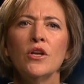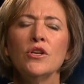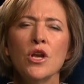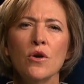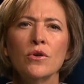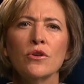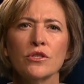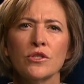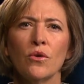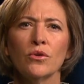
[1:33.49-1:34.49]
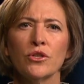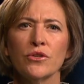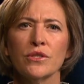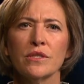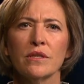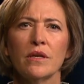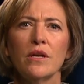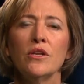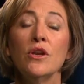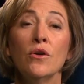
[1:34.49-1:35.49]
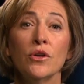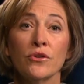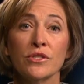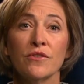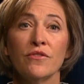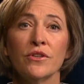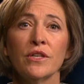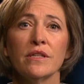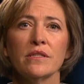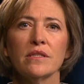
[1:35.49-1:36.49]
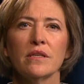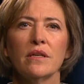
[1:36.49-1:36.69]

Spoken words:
Know your soldiers, know your civilians,